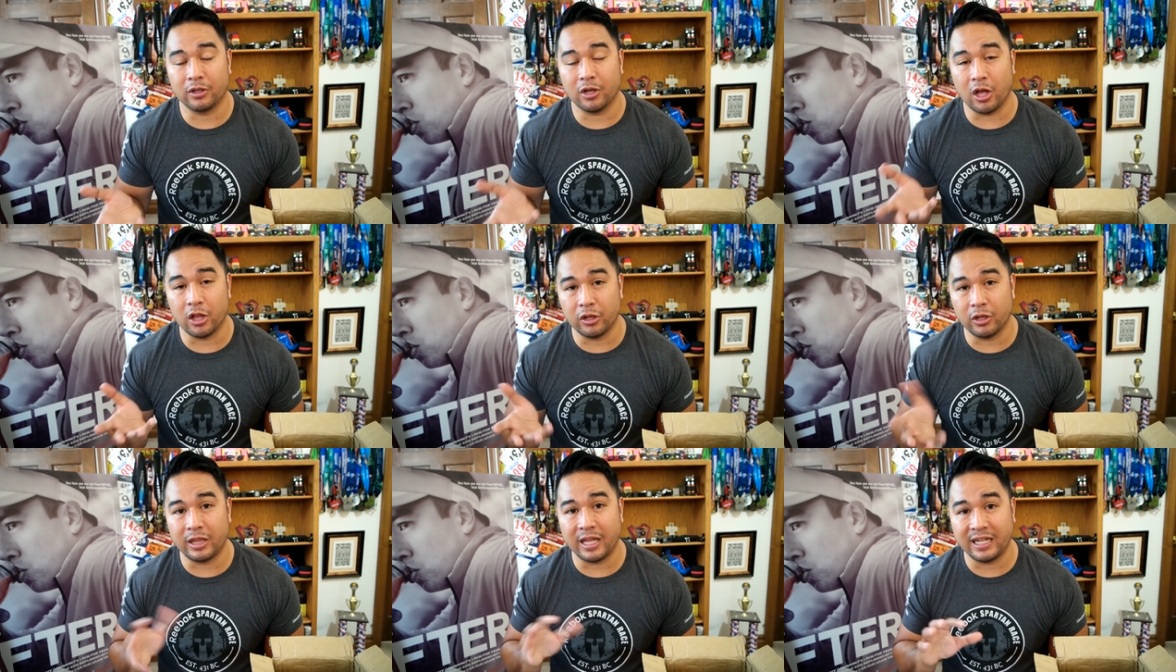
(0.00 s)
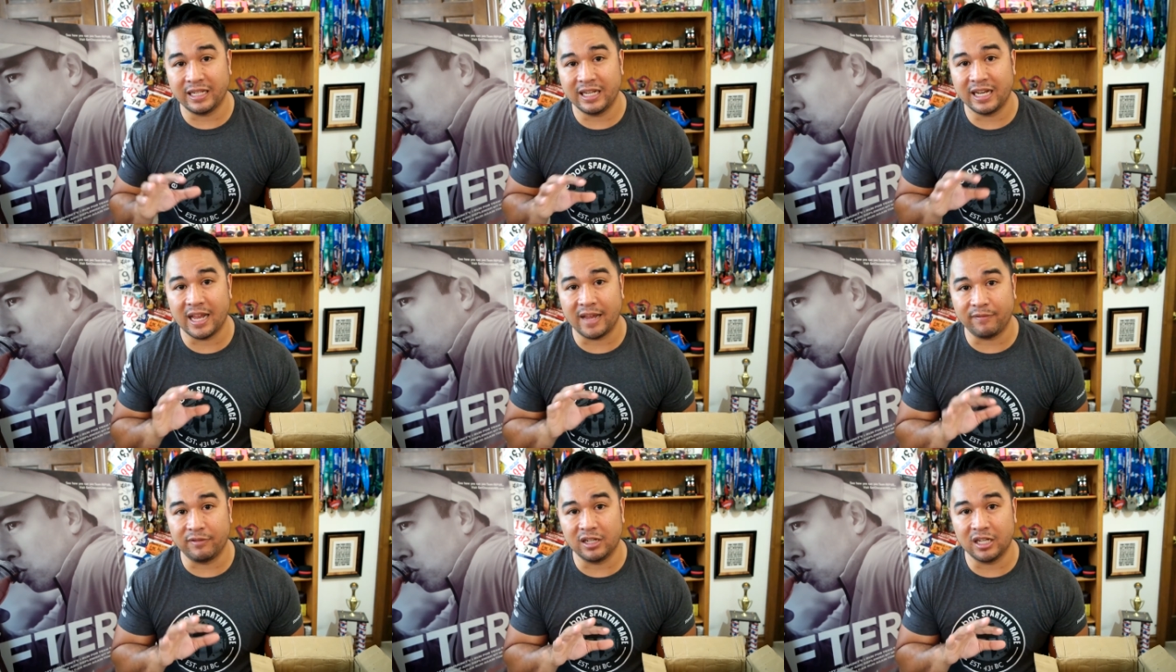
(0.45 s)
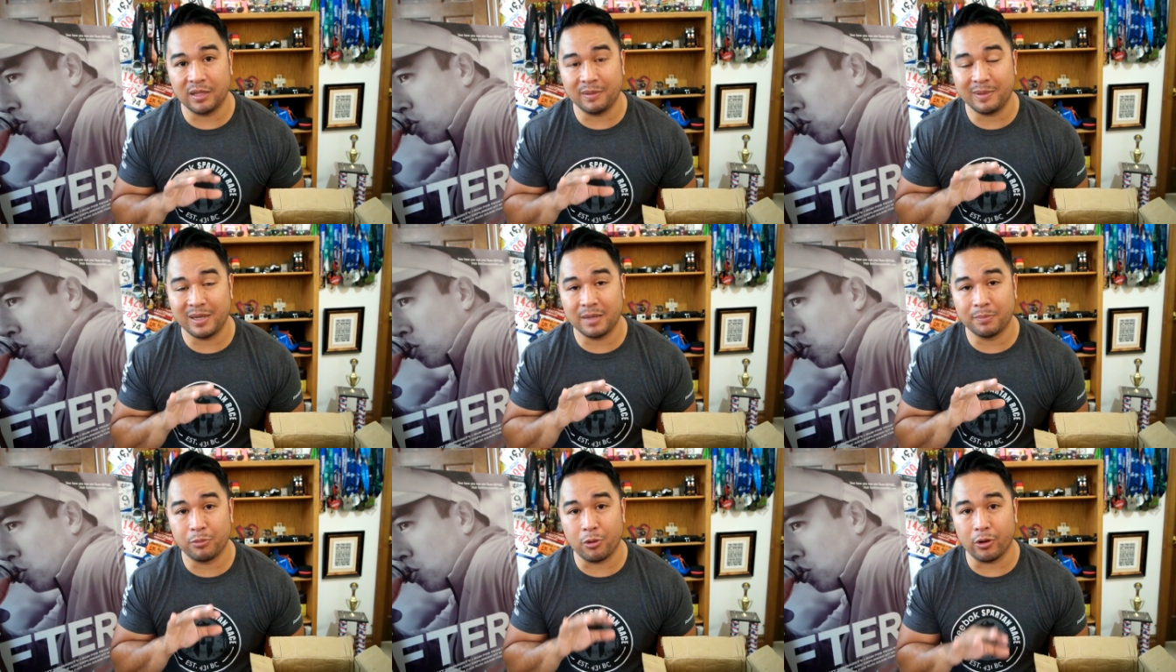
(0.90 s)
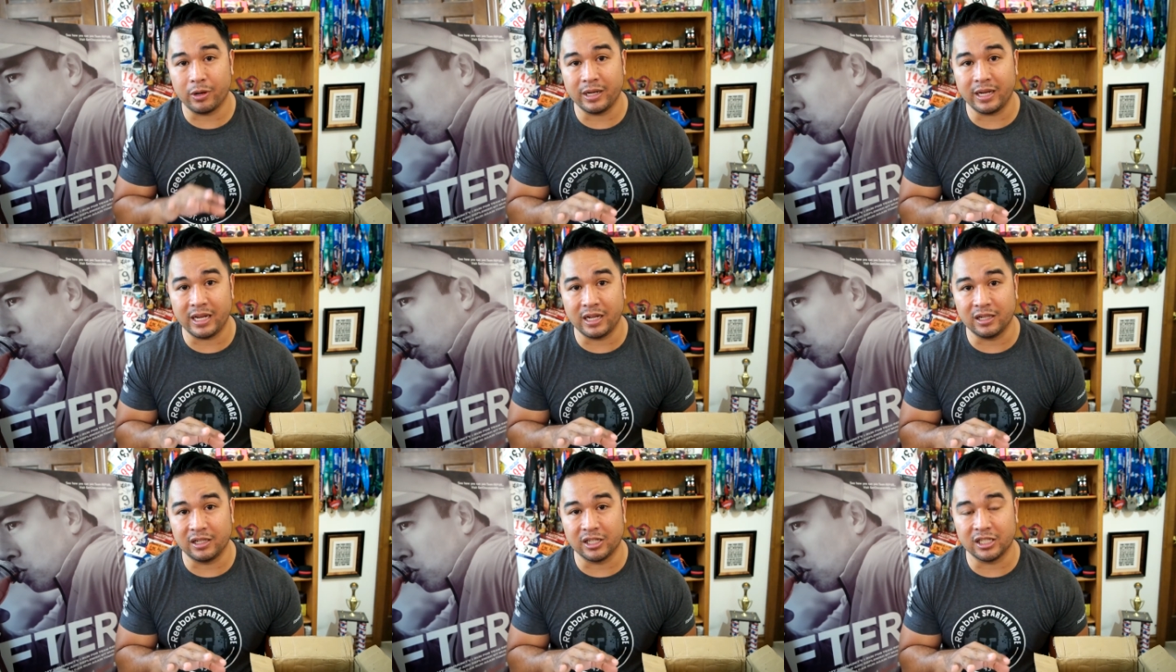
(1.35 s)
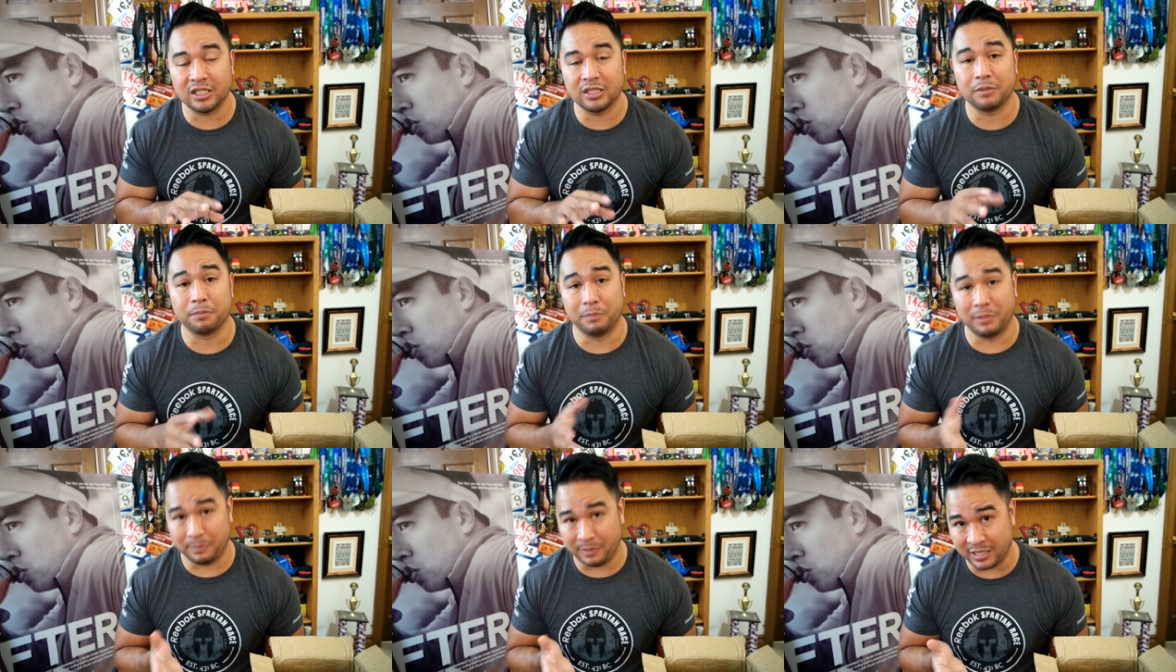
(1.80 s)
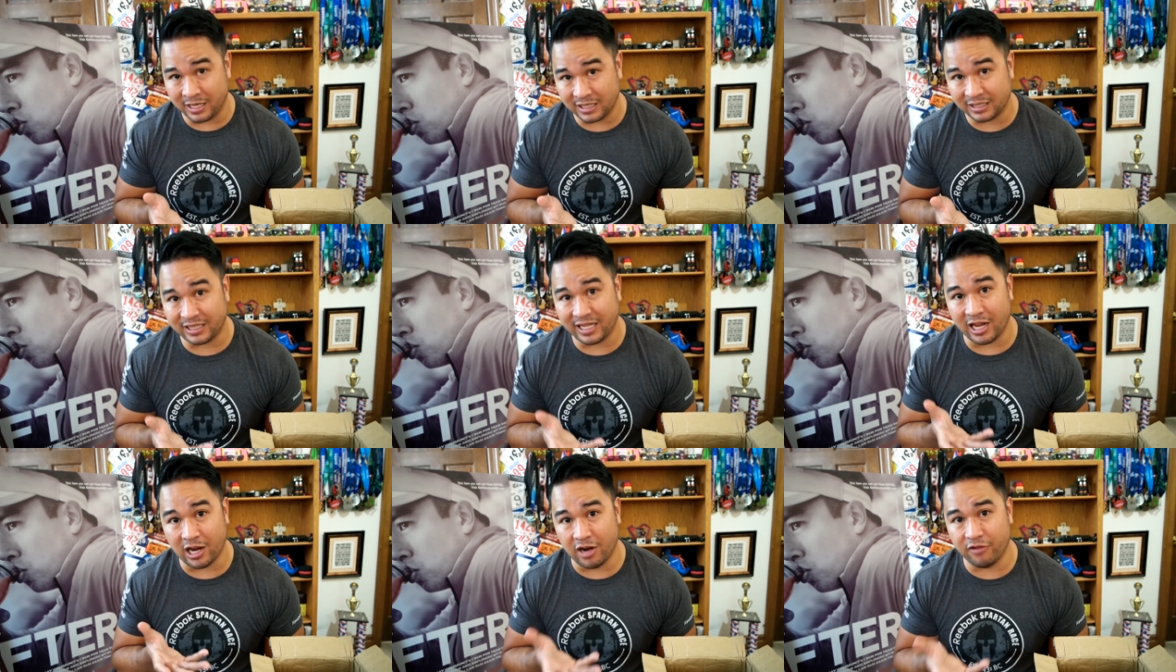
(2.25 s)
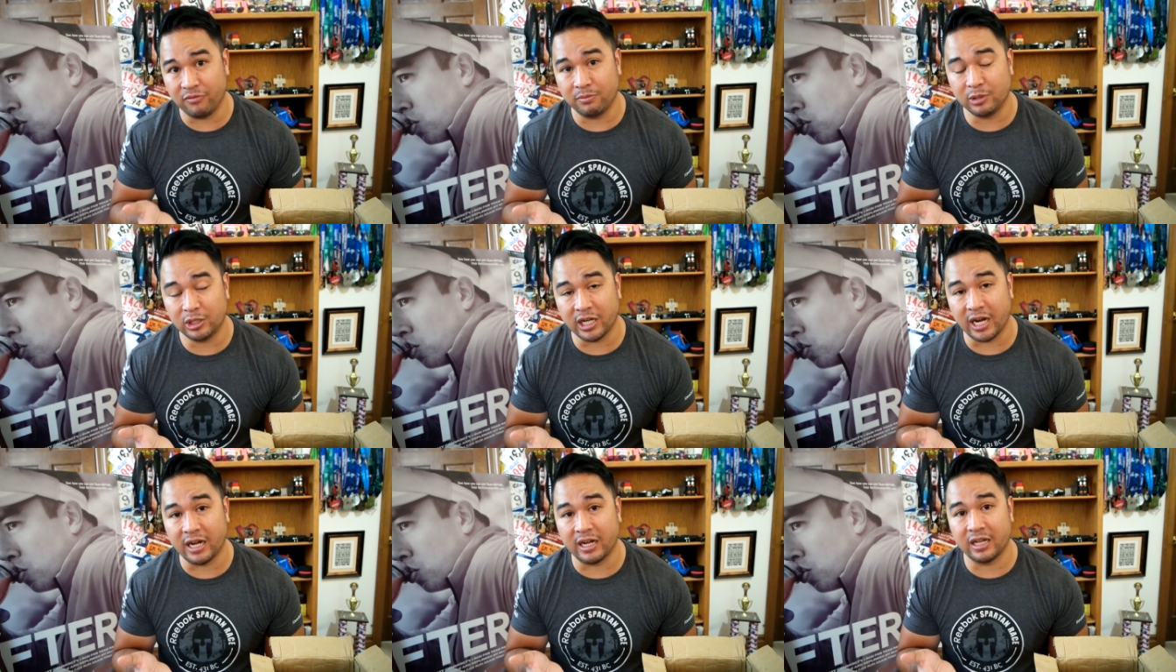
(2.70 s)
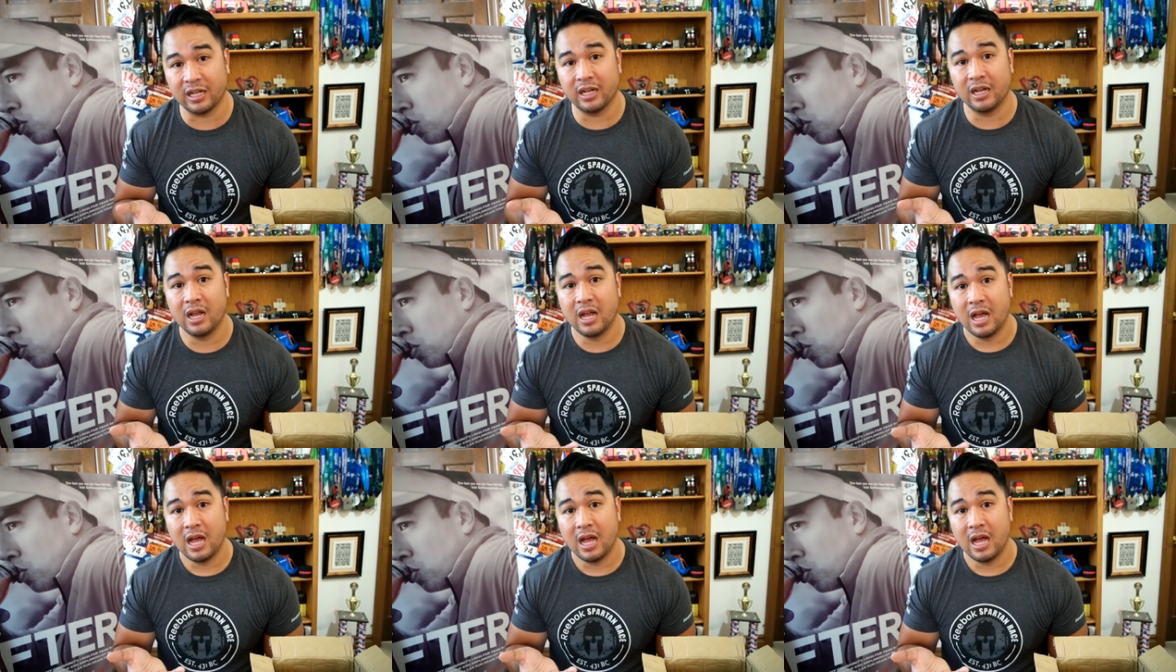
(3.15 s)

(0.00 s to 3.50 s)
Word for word: Although they did have a little bit of broken English, but because they are from China,